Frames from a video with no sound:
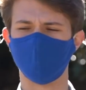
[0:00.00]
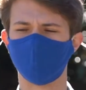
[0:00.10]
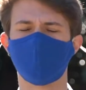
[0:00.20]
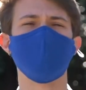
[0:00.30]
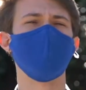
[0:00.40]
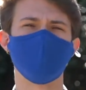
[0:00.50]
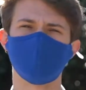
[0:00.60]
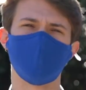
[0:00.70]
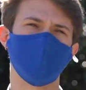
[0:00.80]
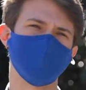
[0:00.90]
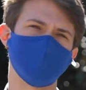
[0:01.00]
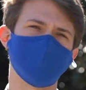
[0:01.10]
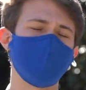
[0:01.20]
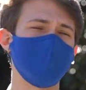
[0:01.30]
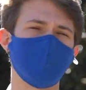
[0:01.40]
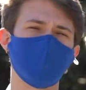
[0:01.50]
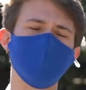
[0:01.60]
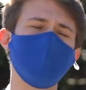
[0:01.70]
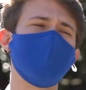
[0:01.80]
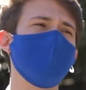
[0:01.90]
share their experiences in a
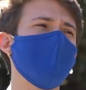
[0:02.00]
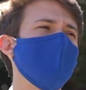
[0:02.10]
document.